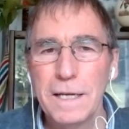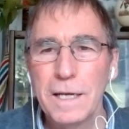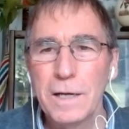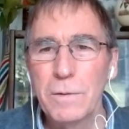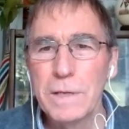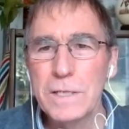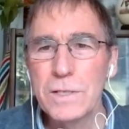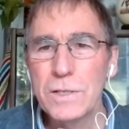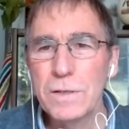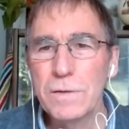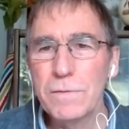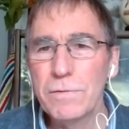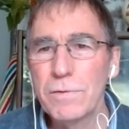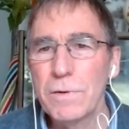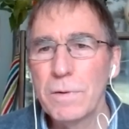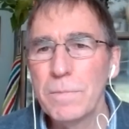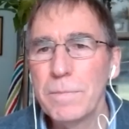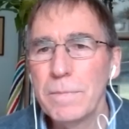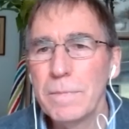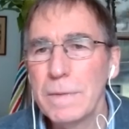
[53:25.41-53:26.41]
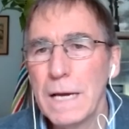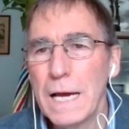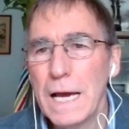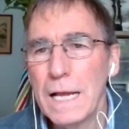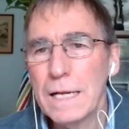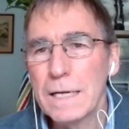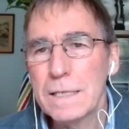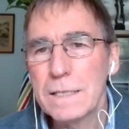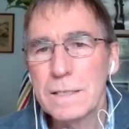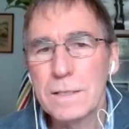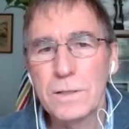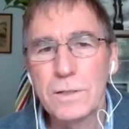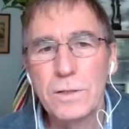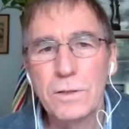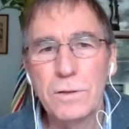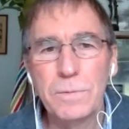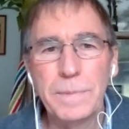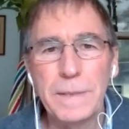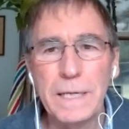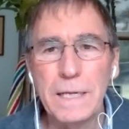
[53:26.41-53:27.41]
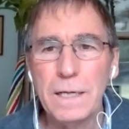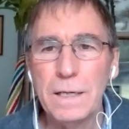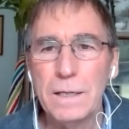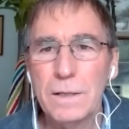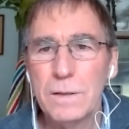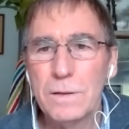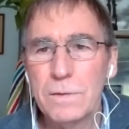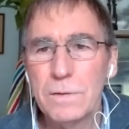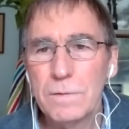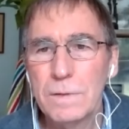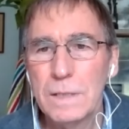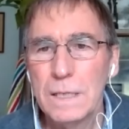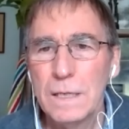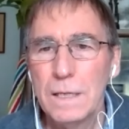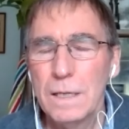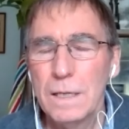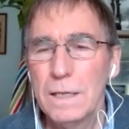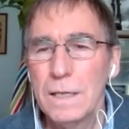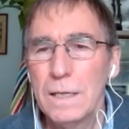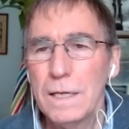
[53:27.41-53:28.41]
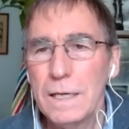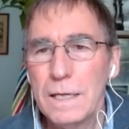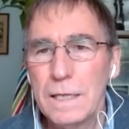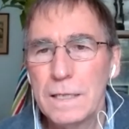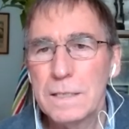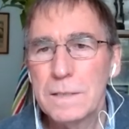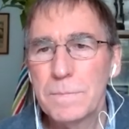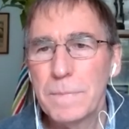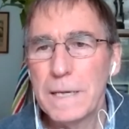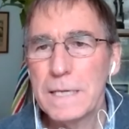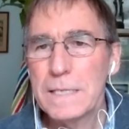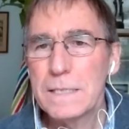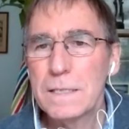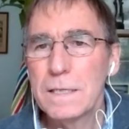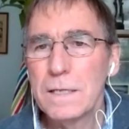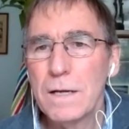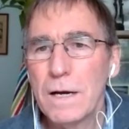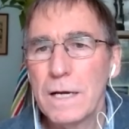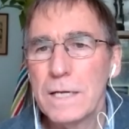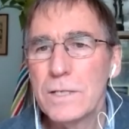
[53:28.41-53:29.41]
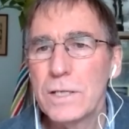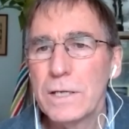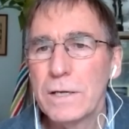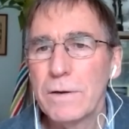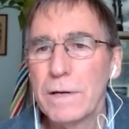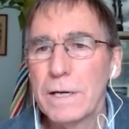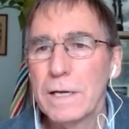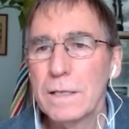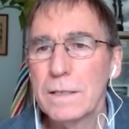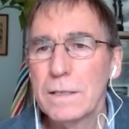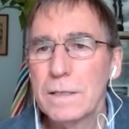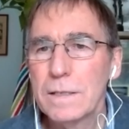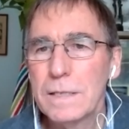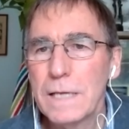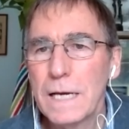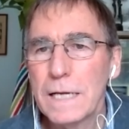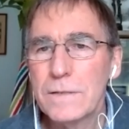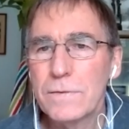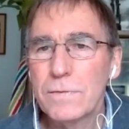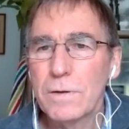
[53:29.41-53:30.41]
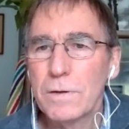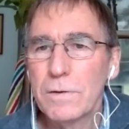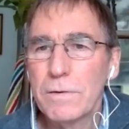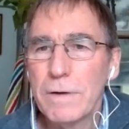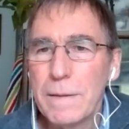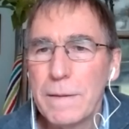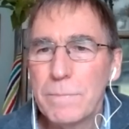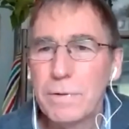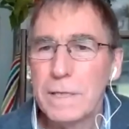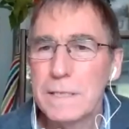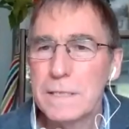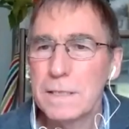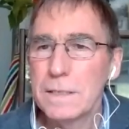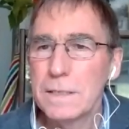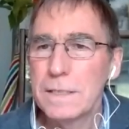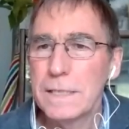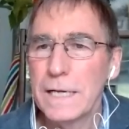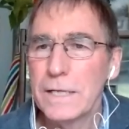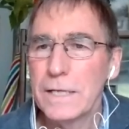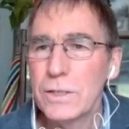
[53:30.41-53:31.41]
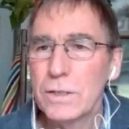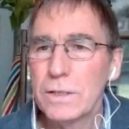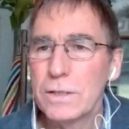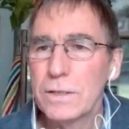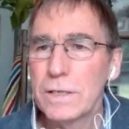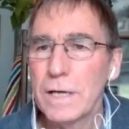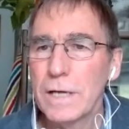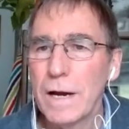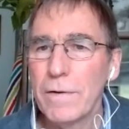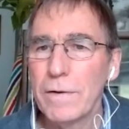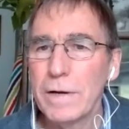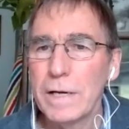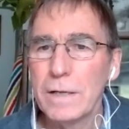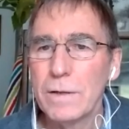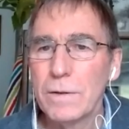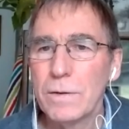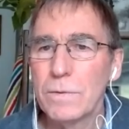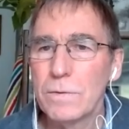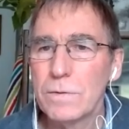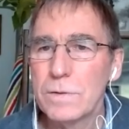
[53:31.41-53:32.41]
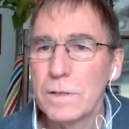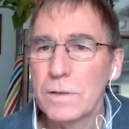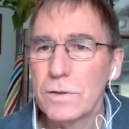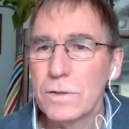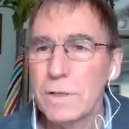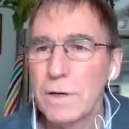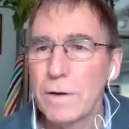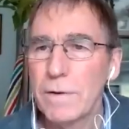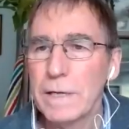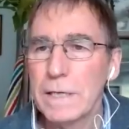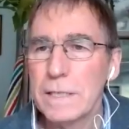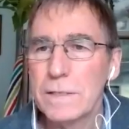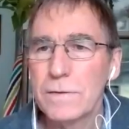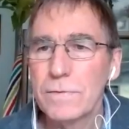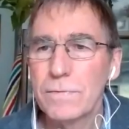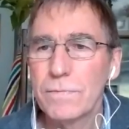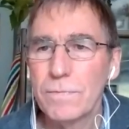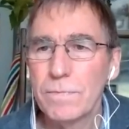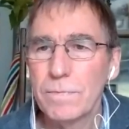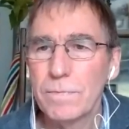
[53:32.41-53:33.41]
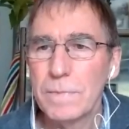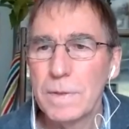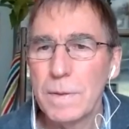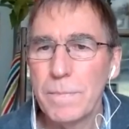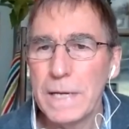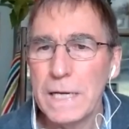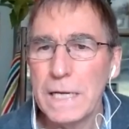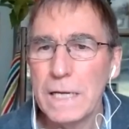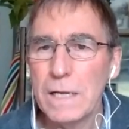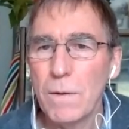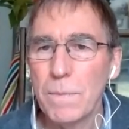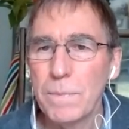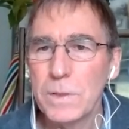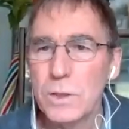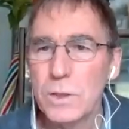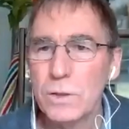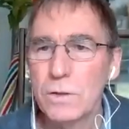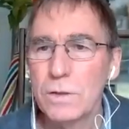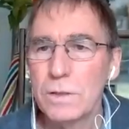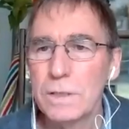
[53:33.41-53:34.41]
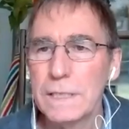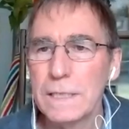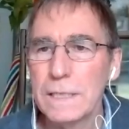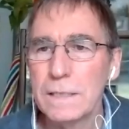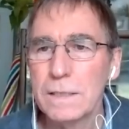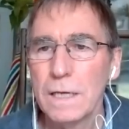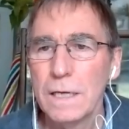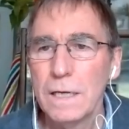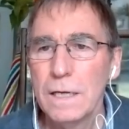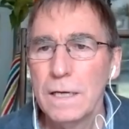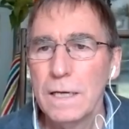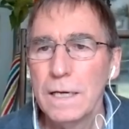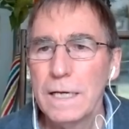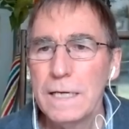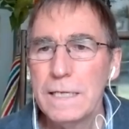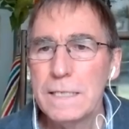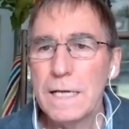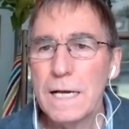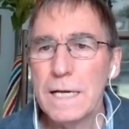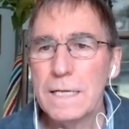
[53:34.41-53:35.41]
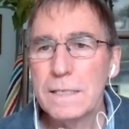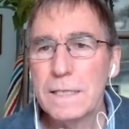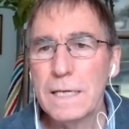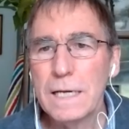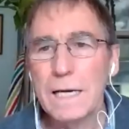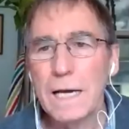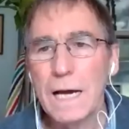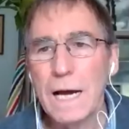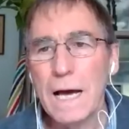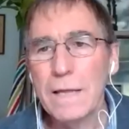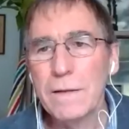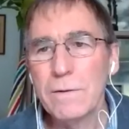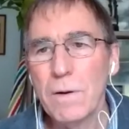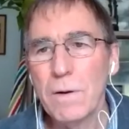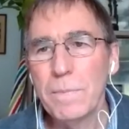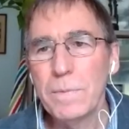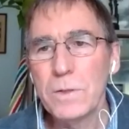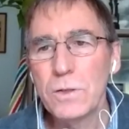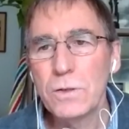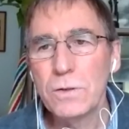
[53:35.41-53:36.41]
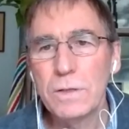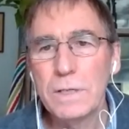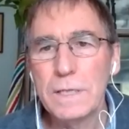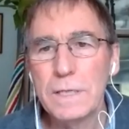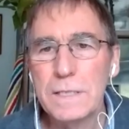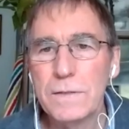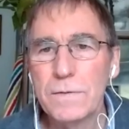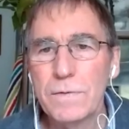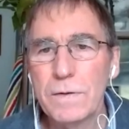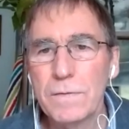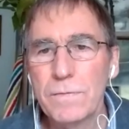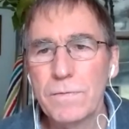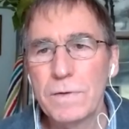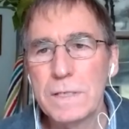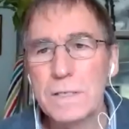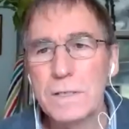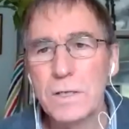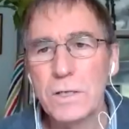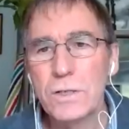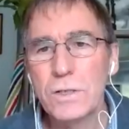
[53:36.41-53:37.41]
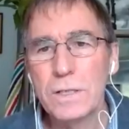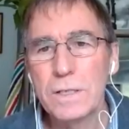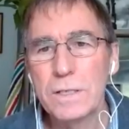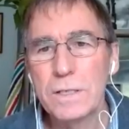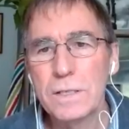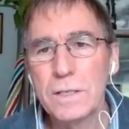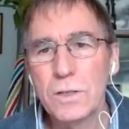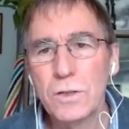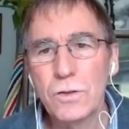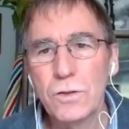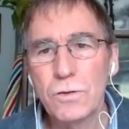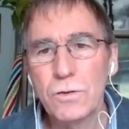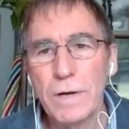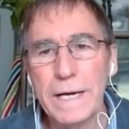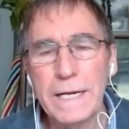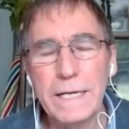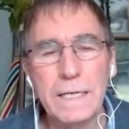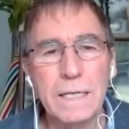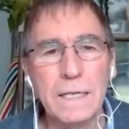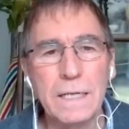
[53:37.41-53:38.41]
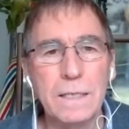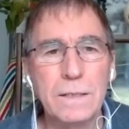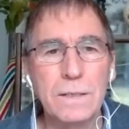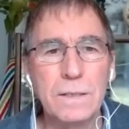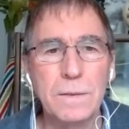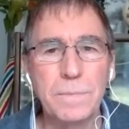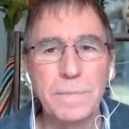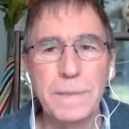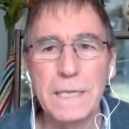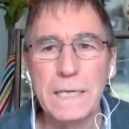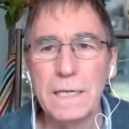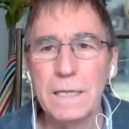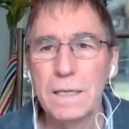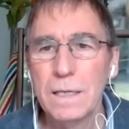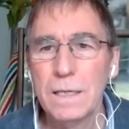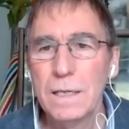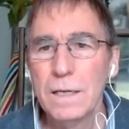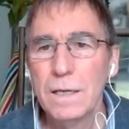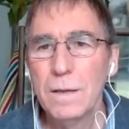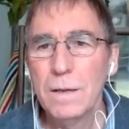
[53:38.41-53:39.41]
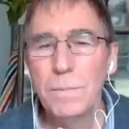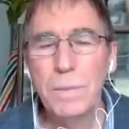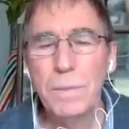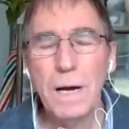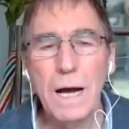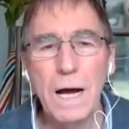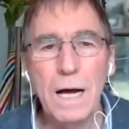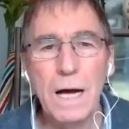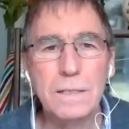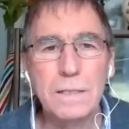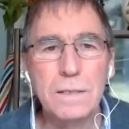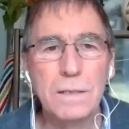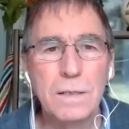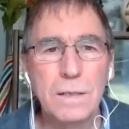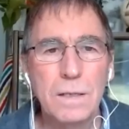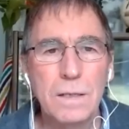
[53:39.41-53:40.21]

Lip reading: Question from Alex Atubi, who is based in Nigeria. Thanks for a great presentation, Shari, also showing us the many opportunities. He's asking, are there opportunities for physicians in training to be part